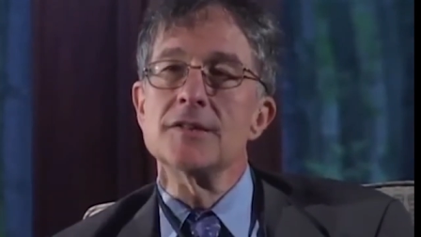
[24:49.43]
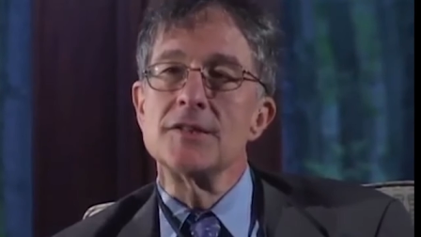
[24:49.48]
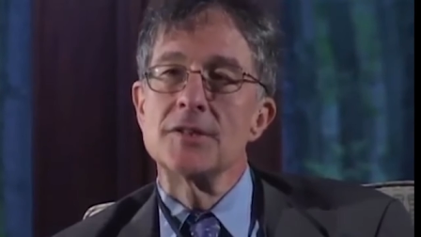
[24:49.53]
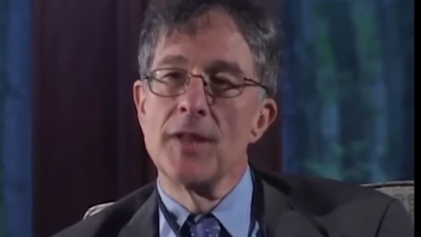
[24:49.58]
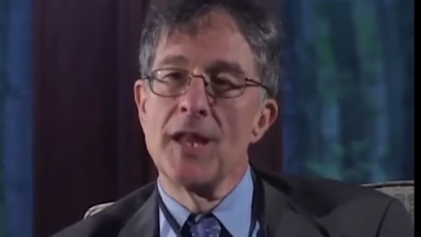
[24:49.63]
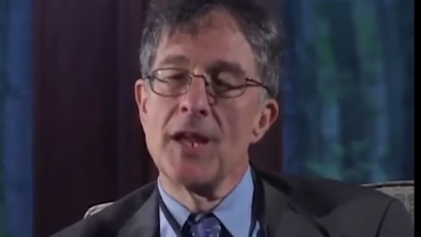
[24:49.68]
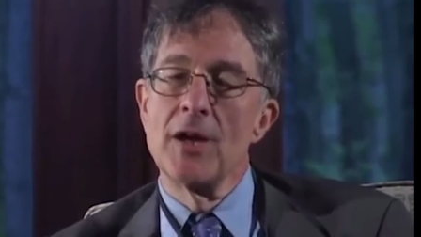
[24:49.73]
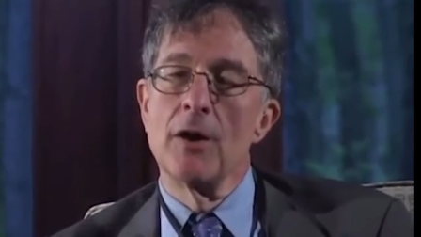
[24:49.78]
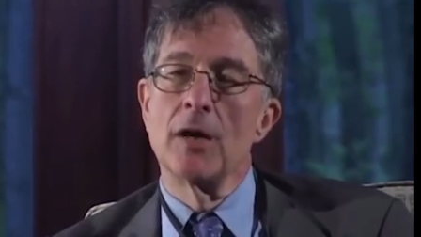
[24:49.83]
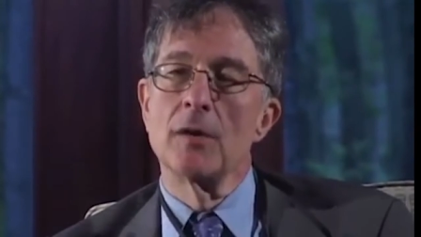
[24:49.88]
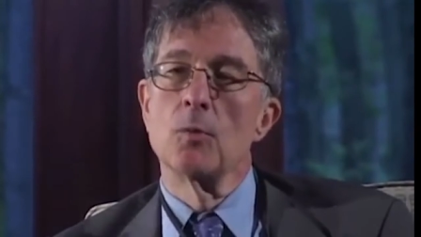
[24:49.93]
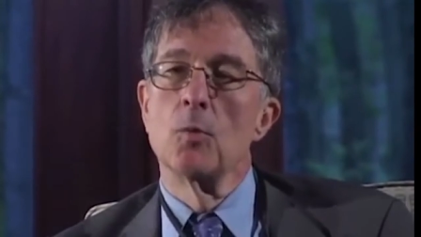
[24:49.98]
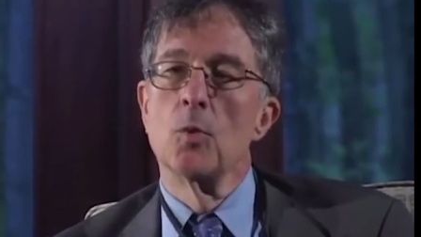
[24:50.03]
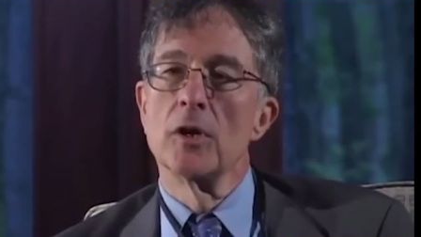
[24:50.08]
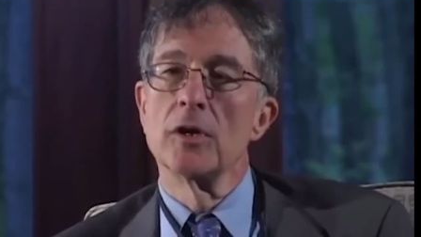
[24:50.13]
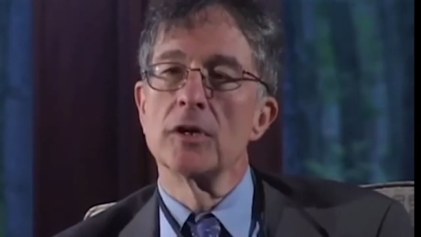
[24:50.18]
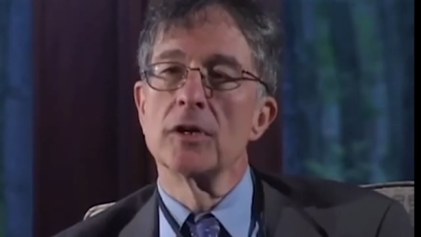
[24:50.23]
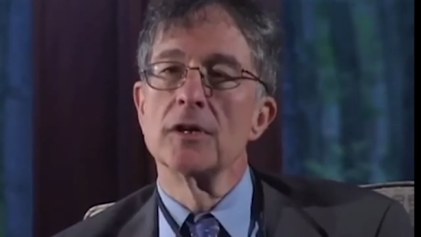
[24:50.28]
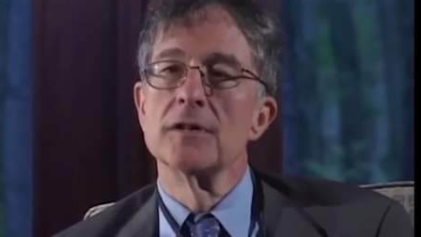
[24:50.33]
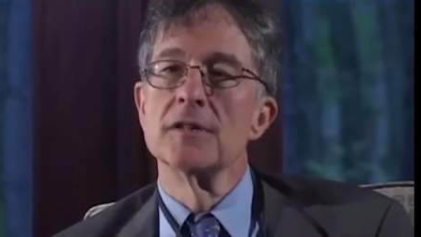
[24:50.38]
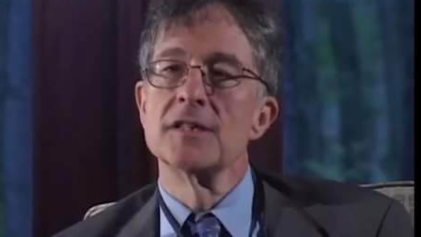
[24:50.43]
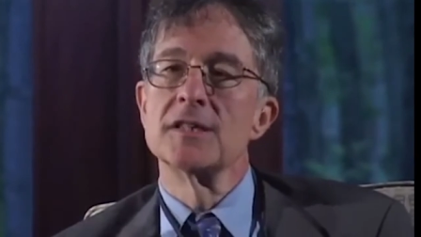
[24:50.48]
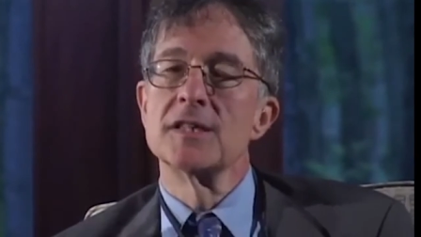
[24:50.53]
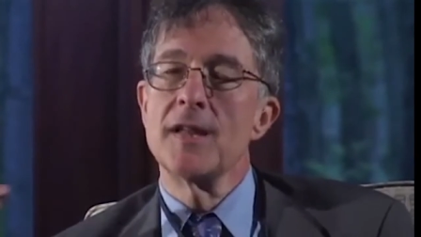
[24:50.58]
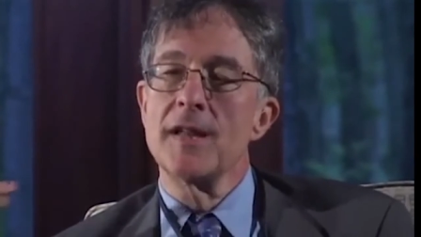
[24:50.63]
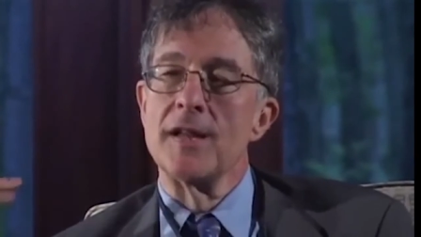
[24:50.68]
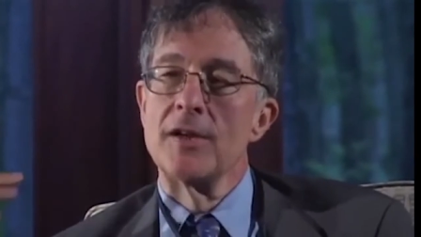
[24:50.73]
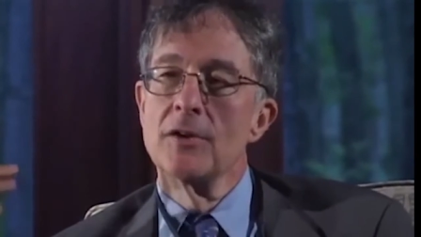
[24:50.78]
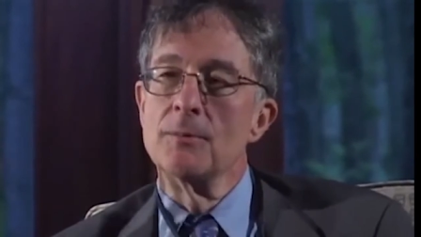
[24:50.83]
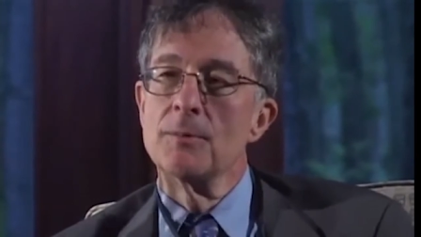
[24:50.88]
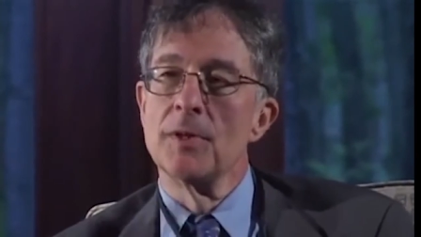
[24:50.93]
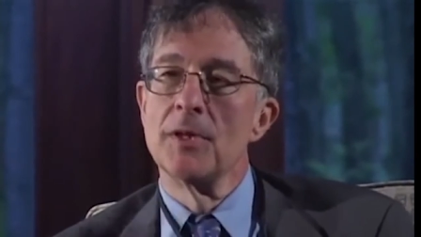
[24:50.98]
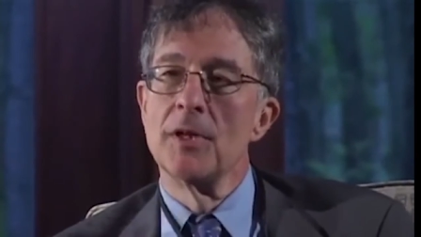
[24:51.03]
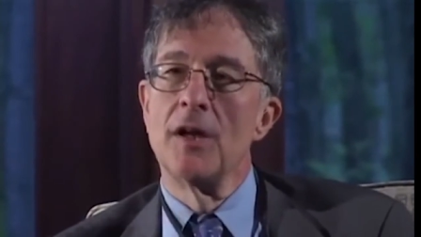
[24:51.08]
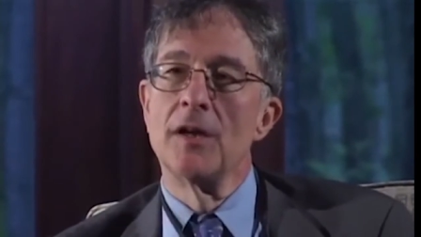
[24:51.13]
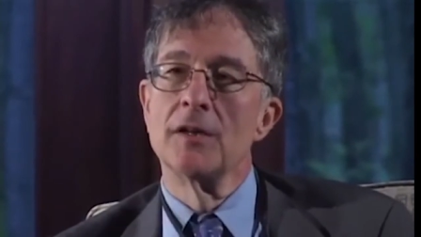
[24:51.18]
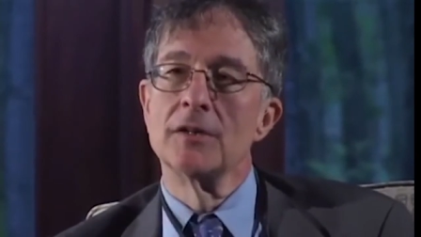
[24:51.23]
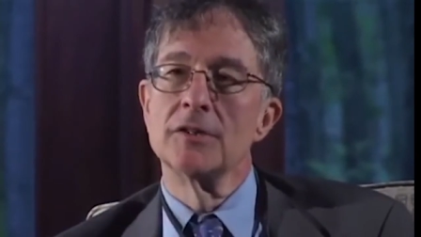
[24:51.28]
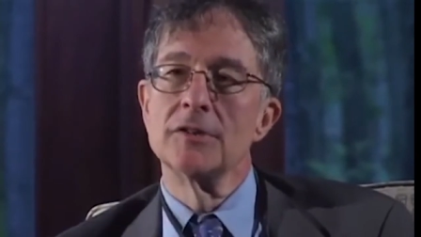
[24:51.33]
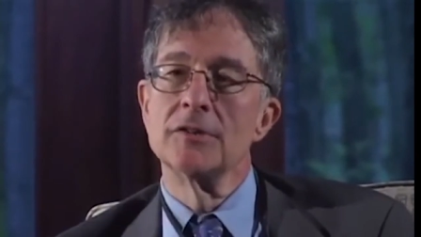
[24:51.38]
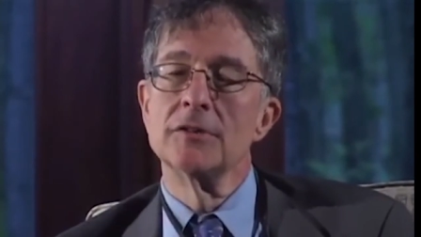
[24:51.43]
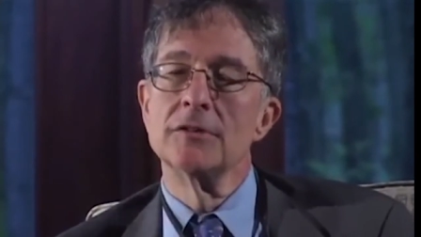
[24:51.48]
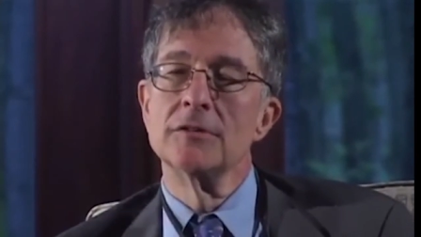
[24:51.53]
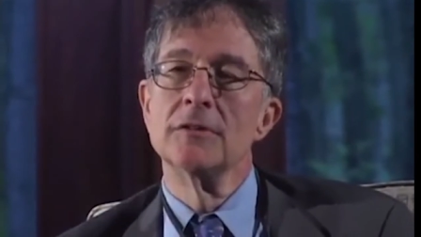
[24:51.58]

so they aren't workers and they don't belong